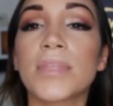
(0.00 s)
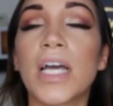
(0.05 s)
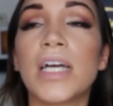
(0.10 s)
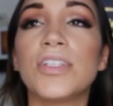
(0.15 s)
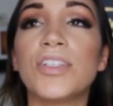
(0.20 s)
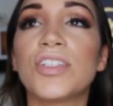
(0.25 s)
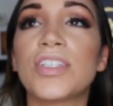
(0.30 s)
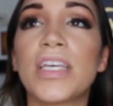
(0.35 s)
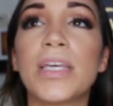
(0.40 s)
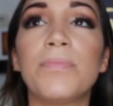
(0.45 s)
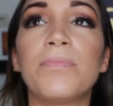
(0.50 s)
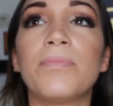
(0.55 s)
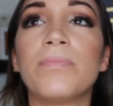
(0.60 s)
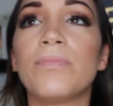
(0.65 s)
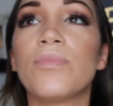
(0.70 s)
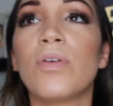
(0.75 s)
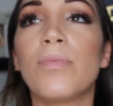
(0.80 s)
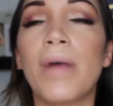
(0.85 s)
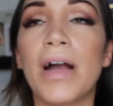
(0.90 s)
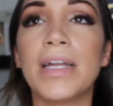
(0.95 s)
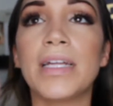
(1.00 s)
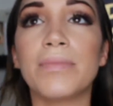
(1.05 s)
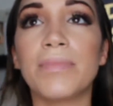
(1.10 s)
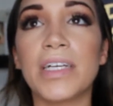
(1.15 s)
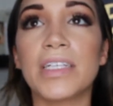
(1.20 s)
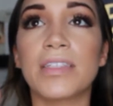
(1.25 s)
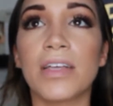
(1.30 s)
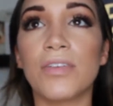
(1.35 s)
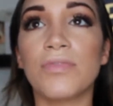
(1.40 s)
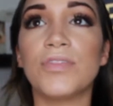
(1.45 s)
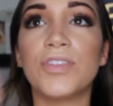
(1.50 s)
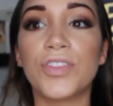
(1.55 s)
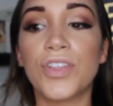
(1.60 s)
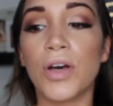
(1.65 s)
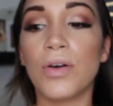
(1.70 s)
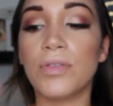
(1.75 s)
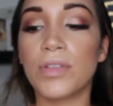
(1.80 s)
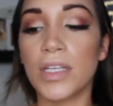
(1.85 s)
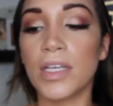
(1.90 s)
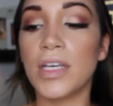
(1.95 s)
I just keep reminding myself,
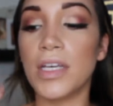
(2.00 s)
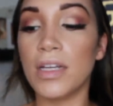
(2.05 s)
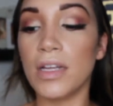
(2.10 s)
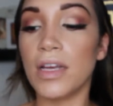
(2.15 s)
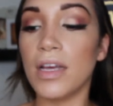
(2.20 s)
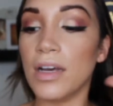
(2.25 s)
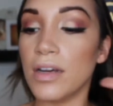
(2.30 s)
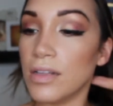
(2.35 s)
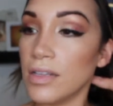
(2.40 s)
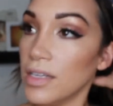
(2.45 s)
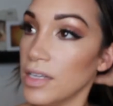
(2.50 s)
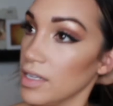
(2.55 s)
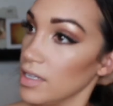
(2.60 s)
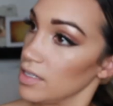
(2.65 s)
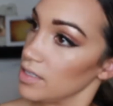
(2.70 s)
don't inhale.